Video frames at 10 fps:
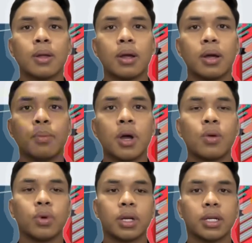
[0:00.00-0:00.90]

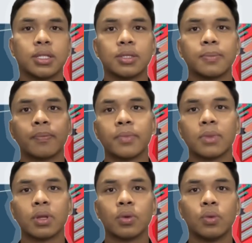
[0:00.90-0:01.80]
among workers.
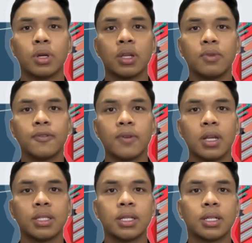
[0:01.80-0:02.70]
Working with
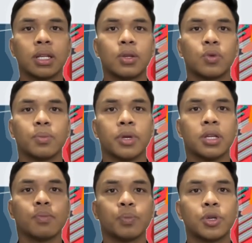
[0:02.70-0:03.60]
electrical
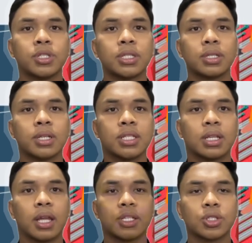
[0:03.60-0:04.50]
equipment poses risks
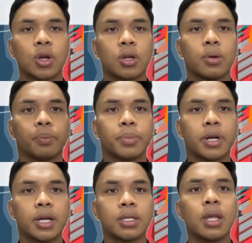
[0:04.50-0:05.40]
like shock,
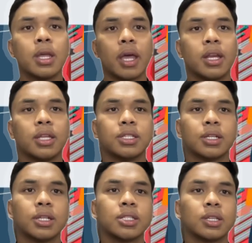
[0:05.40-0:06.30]
burn, and
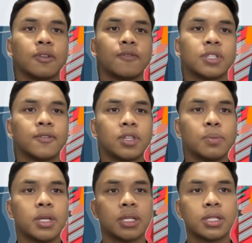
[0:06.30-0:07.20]
injuries if safety
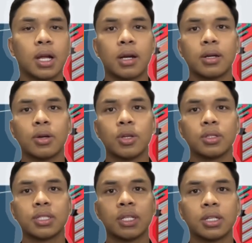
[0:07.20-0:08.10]
measures are
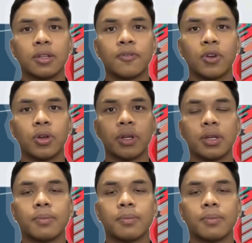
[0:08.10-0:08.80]
not strictly followed.